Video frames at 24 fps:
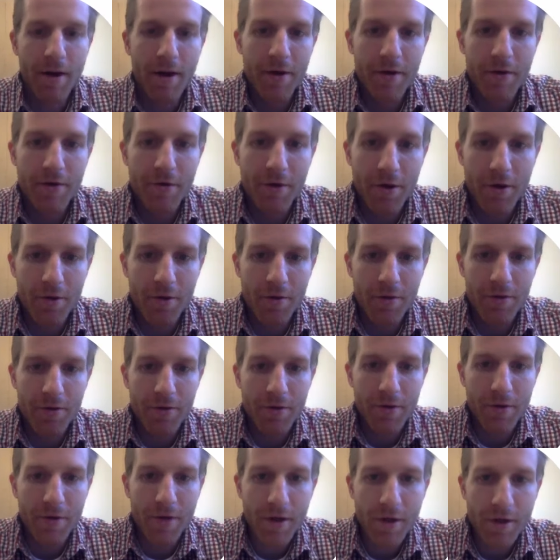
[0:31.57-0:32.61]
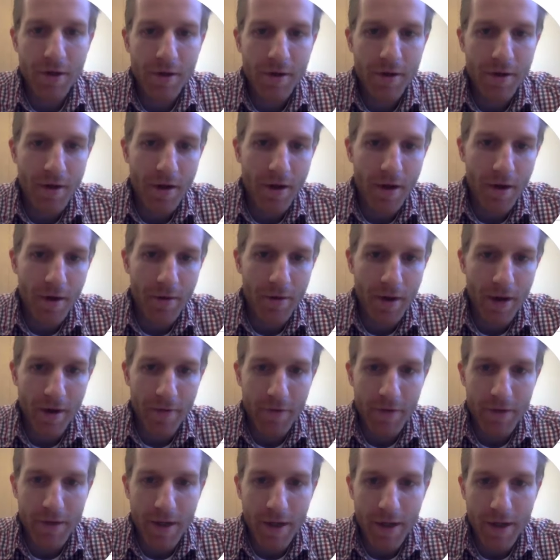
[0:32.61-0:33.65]
So here we have
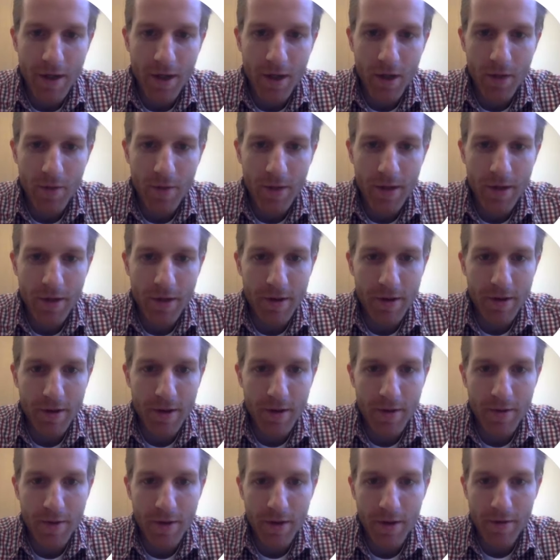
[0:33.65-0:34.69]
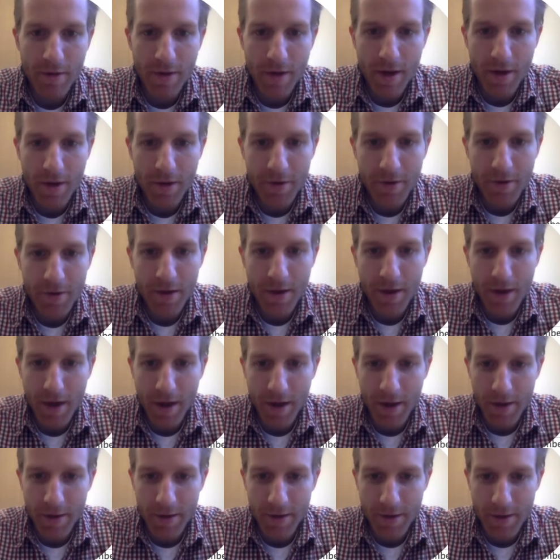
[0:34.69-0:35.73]
our data element. Let's keep that around,
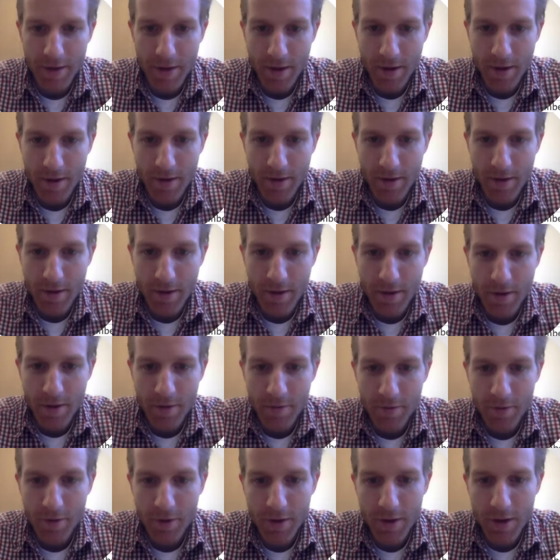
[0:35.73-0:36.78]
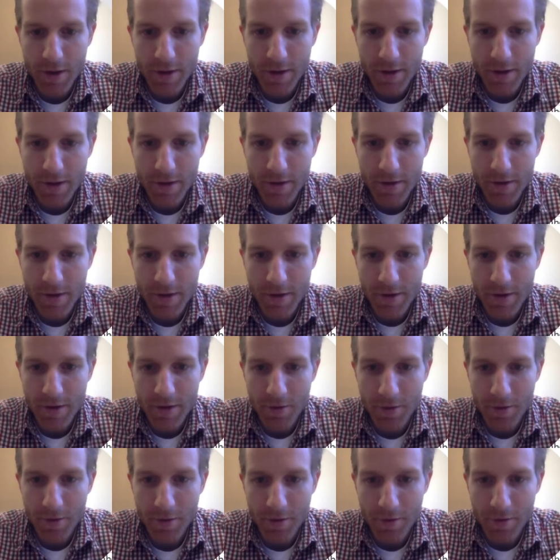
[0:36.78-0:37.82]
and really that's all
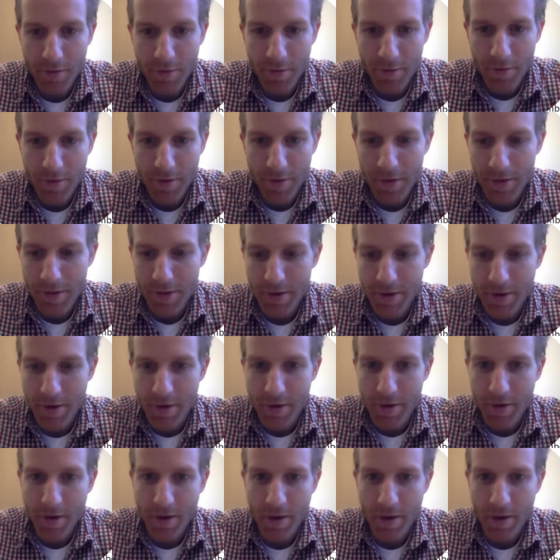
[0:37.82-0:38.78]
we're going to work with to start.